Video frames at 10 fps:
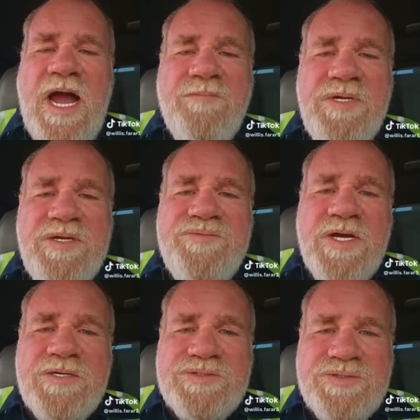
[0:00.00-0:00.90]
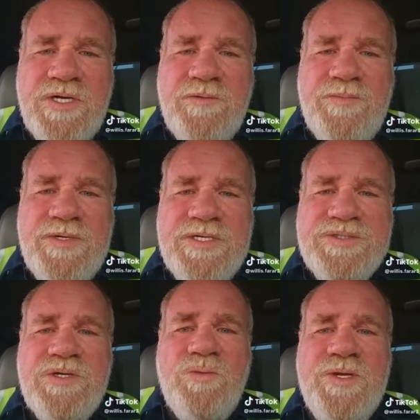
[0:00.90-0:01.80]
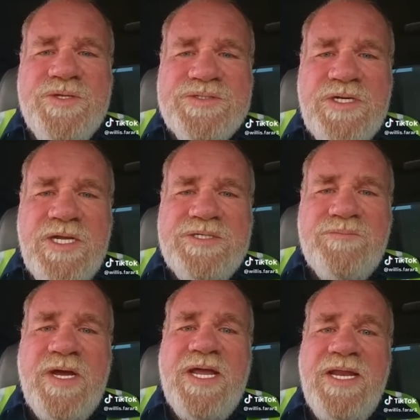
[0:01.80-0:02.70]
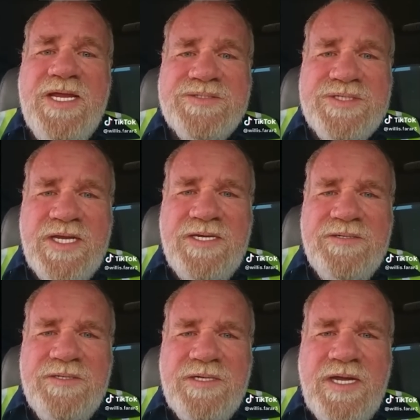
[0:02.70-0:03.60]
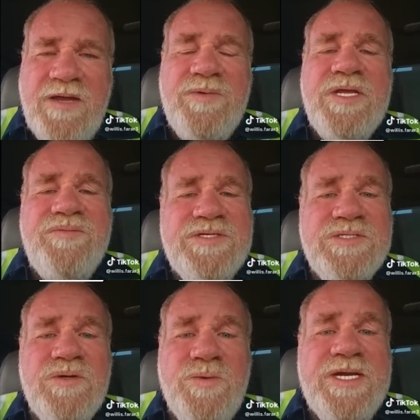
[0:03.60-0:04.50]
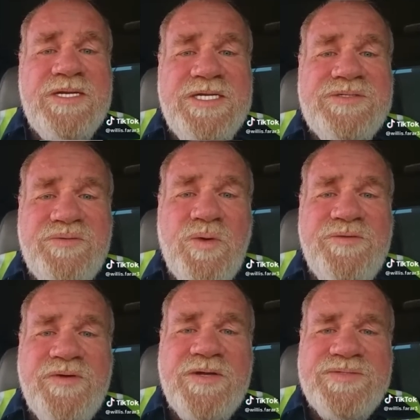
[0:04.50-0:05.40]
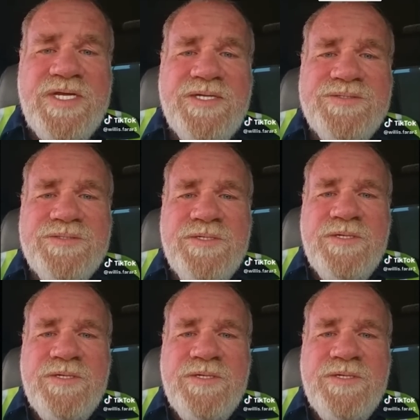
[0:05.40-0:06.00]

I believe Donald Trump is going to win this election by a landslide. I believe he's going to win at least 45 states.